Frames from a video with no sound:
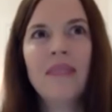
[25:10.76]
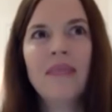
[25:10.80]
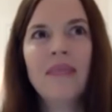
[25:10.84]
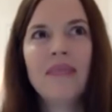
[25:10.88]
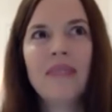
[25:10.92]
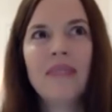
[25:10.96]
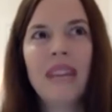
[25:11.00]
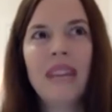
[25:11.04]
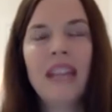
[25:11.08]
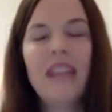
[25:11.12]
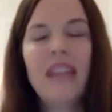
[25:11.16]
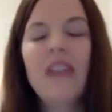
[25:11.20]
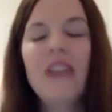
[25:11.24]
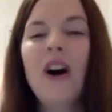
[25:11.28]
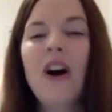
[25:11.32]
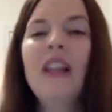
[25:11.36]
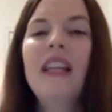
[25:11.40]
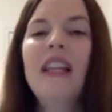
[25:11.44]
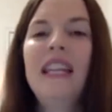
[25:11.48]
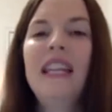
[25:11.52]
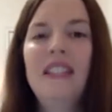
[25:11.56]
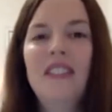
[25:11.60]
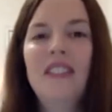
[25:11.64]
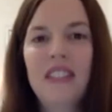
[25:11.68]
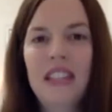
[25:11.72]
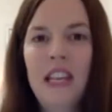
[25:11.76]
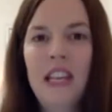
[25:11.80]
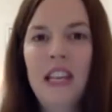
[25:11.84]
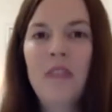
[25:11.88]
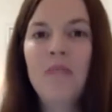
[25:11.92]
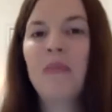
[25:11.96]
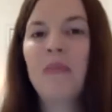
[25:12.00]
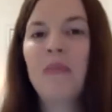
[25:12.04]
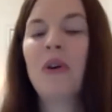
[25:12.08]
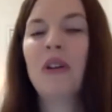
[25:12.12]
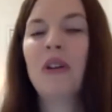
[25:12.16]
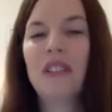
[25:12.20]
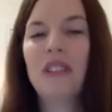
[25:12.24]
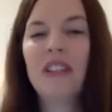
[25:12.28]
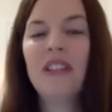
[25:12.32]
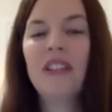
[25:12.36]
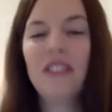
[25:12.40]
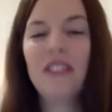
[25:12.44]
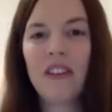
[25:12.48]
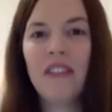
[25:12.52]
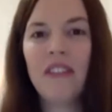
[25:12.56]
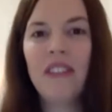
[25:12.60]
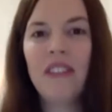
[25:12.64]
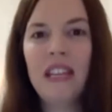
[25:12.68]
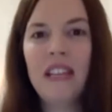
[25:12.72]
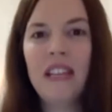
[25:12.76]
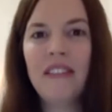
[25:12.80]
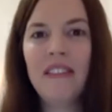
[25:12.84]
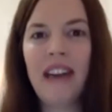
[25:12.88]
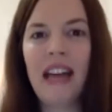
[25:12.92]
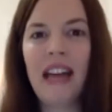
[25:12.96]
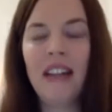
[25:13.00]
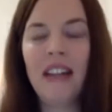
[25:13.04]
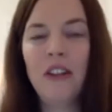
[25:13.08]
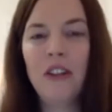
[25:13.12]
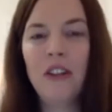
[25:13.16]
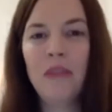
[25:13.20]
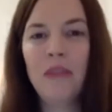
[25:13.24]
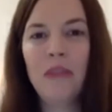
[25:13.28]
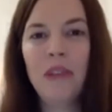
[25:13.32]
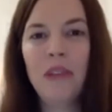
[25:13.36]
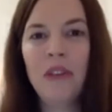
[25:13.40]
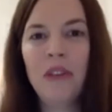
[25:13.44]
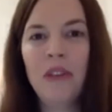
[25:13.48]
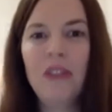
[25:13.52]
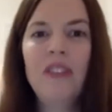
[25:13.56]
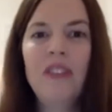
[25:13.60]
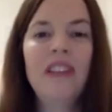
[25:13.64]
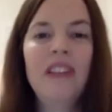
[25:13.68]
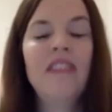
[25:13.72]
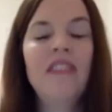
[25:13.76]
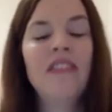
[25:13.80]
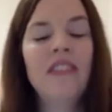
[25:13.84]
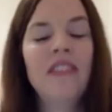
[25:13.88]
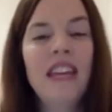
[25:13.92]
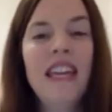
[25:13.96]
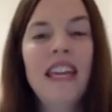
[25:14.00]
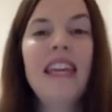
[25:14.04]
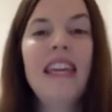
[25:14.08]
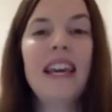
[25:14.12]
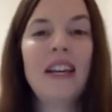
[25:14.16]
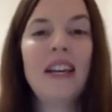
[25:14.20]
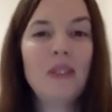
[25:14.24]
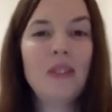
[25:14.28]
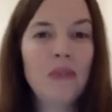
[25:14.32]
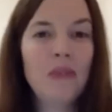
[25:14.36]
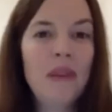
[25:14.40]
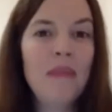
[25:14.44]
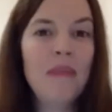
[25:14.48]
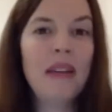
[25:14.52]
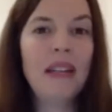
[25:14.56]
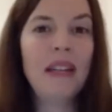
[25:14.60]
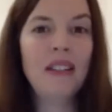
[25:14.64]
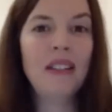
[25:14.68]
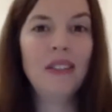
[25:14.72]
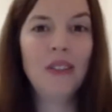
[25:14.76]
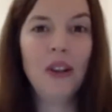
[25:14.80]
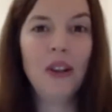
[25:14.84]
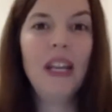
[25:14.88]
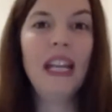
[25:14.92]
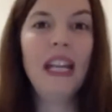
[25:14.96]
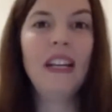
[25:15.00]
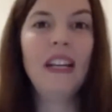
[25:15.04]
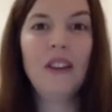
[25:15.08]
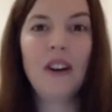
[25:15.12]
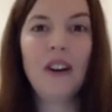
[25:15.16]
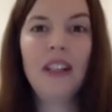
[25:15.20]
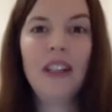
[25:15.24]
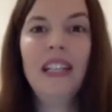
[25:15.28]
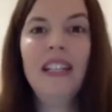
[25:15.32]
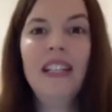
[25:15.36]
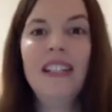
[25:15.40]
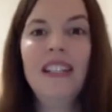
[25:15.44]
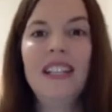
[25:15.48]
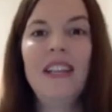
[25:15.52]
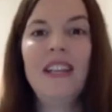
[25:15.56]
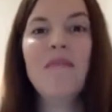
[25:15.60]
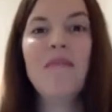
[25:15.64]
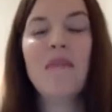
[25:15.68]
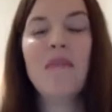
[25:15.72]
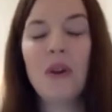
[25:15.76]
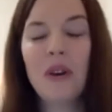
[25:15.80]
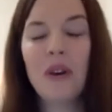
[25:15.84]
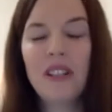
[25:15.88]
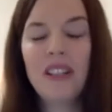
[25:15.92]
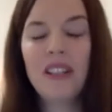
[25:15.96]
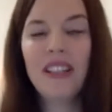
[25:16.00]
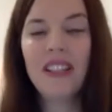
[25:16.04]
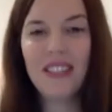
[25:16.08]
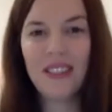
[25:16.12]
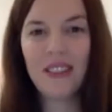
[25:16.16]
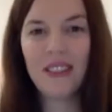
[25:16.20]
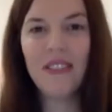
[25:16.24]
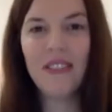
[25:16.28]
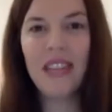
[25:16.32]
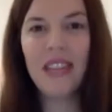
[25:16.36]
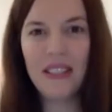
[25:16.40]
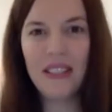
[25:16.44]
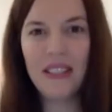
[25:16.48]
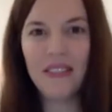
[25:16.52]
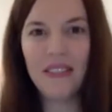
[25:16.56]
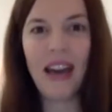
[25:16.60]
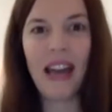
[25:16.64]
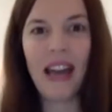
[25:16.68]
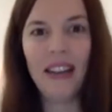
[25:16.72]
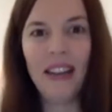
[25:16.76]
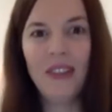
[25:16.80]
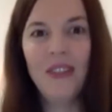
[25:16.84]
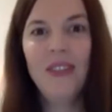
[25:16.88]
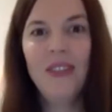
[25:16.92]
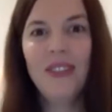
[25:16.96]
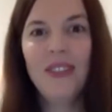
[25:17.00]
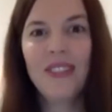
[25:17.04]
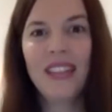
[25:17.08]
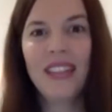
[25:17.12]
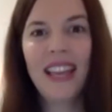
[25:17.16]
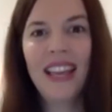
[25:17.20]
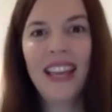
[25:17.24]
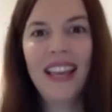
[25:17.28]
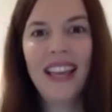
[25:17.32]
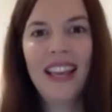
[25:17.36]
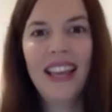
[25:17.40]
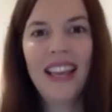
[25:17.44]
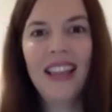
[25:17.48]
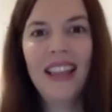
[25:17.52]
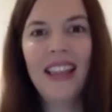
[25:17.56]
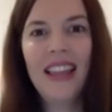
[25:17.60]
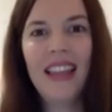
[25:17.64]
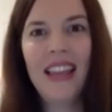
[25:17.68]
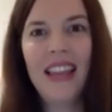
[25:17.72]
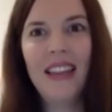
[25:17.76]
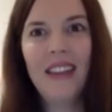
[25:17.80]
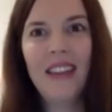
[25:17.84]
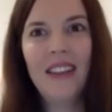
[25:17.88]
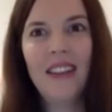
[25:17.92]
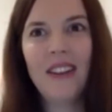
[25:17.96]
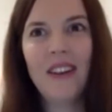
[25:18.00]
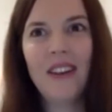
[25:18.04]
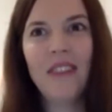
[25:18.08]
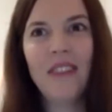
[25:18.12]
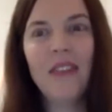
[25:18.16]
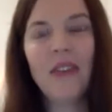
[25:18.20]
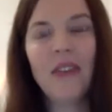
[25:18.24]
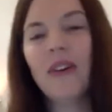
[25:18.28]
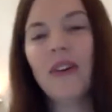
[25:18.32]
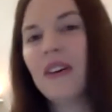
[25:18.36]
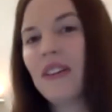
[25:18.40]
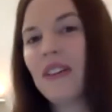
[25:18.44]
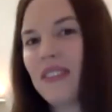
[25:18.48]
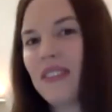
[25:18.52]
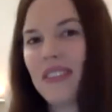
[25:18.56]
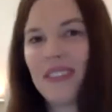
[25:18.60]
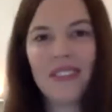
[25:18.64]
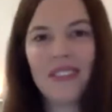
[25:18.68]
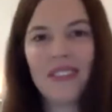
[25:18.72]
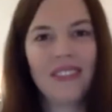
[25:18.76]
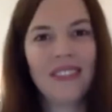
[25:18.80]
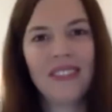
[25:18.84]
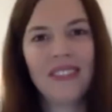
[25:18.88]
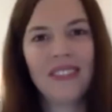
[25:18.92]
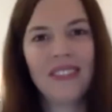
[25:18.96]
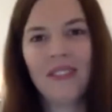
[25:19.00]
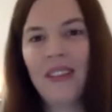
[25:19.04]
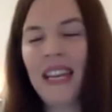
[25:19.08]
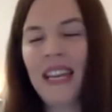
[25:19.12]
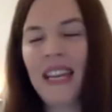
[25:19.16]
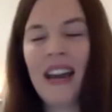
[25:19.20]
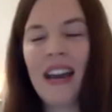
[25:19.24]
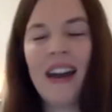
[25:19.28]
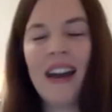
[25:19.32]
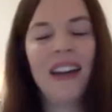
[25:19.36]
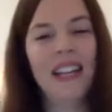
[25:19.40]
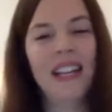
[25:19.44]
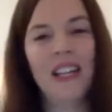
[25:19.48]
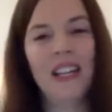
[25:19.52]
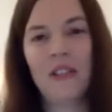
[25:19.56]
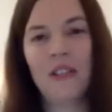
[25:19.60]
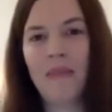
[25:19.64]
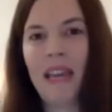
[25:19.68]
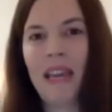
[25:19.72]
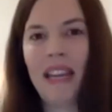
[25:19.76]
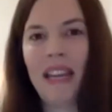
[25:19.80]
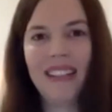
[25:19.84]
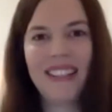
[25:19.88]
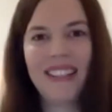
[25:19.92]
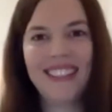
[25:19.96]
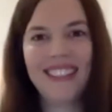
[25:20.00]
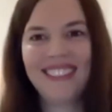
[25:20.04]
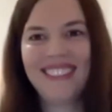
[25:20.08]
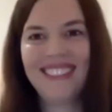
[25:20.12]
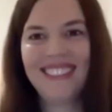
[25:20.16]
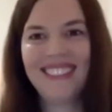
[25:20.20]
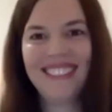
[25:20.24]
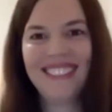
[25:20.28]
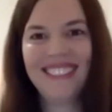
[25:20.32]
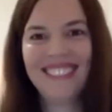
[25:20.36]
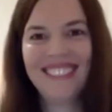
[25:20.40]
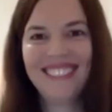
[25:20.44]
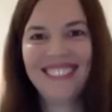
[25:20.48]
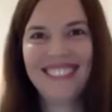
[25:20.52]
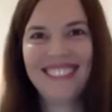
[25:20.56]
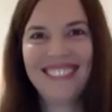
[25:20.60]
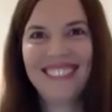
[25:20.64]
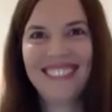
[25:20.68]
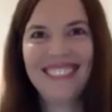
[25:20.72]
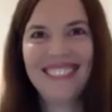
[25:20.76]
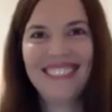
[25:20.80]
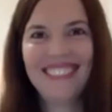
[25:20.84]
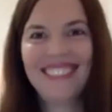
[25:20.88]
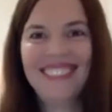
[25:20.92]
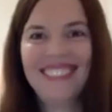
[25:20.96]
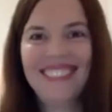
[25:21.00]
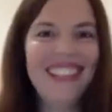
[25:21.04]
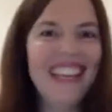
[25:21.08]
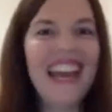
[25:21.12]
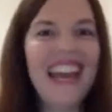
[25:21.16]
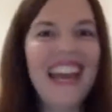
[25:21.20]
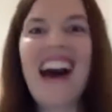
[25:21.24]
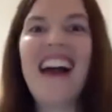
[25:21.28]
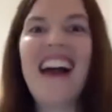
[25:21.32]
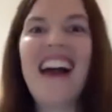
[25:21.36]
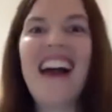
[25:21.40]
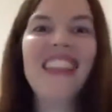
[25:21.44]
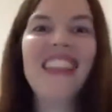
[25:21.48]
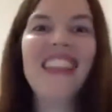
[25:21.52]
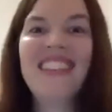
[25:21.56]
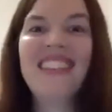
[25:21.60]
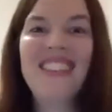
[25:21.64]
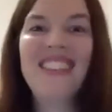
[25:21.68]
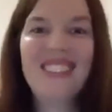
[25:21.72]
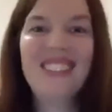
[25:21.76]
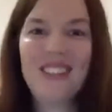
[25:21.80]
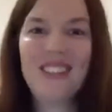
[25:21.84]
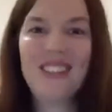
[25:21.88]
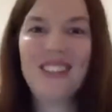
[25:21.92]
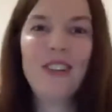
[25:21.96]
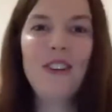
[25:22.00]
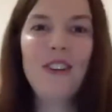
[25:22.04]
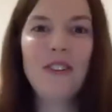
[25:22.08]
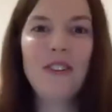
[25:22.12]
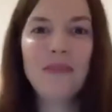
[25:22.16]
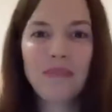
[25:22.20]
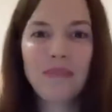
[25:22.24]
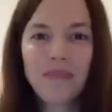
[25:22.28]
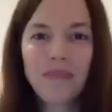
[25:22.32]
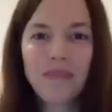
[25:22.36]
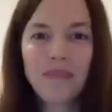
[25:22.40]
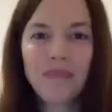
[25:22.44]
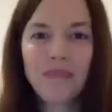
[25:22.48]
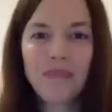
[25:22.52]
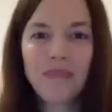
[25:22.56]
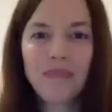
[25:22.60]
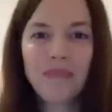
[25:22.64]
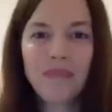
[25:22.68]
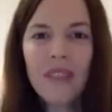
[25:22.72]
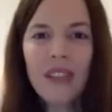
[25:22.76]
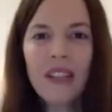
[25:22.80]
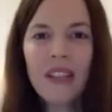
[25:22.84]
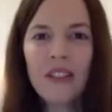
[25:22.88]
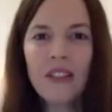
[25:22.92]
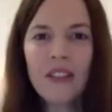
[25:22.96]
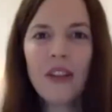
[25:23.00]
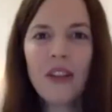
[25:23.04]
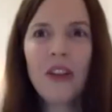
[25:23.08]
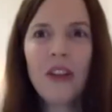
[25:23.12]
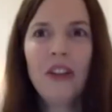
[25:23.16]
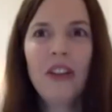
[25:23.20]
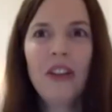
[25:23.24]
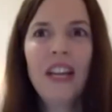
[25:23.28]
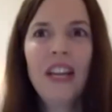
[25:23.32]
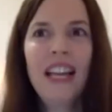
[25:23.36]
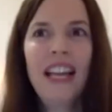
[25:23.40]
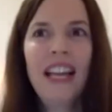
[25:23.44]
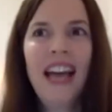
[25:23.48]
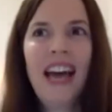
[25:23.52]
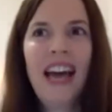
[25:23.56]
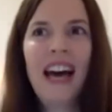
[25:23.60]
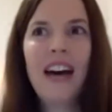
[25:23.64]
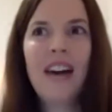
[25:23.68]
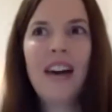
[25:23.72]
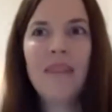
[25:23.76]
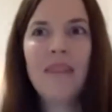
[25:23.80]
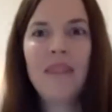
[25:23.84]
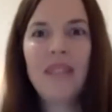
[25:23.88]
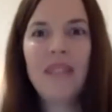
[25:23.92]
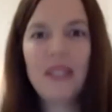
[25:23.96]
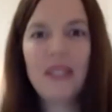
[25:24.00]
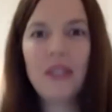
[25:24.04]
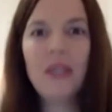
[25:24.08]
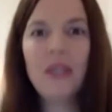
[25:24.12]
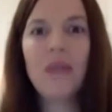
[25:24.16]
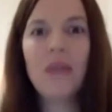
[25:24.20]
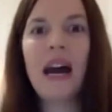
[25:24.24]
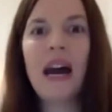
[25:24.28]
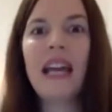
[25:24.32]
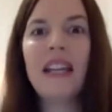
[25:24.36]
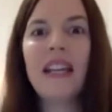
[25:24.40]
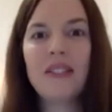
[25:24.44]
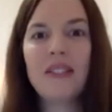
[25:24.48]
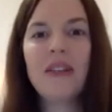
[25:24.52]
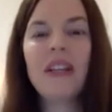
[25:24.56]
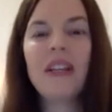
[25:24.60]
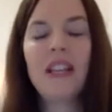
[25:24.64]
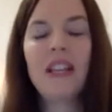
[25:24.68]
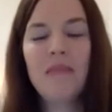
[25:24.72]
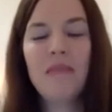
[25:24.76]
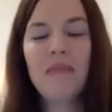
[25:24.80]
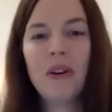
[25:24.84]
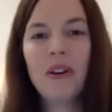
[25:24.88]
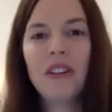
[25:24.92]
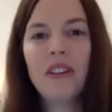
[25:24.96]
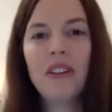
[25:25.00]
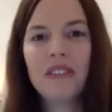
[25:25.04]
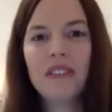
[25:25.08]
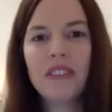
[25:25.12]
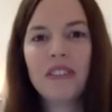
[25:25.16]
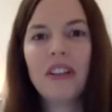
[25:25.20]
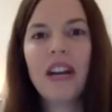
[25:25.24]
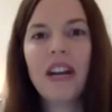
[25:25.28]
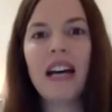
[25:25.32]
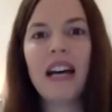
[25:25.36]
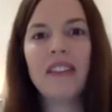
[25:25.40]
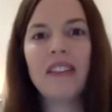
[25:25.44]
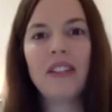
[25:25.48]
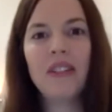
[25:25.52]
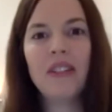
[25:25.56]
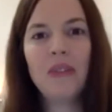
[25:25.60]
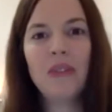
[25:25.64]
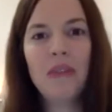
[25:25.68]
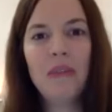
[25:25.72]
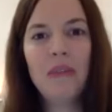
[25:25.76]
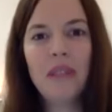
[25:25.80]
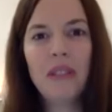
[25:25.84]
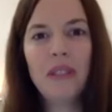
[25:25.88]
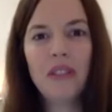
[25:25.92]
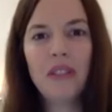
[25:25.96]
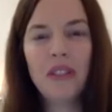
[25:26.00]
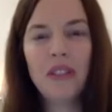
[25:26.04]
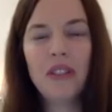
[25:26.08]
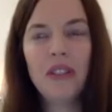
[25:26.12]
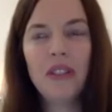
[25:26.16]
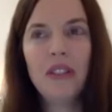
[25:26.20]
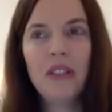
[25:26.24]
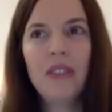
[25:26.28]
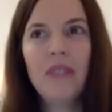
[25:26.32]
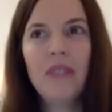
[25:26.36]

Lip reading: acknowledge the importance of these values, because if we as women don't acknowledge the importance of these values, then of course we can't expect the others to. So this is why it's really important for us as women to